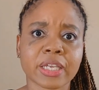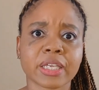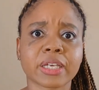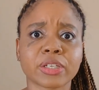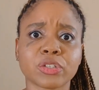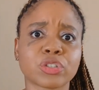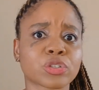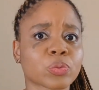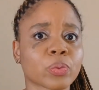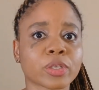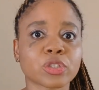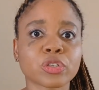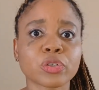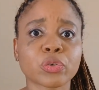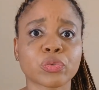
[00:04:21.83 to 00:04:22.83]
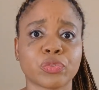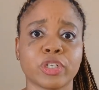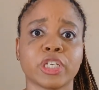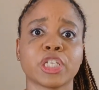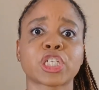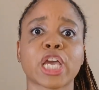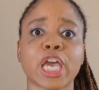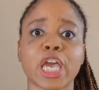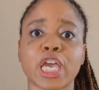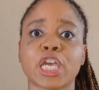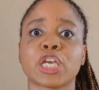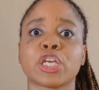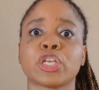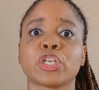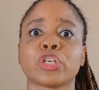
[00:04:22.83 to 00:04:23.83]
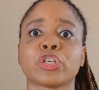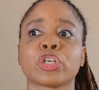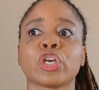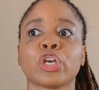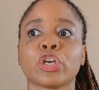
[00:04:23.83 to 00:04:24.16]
yeah, you just went to an orphanage and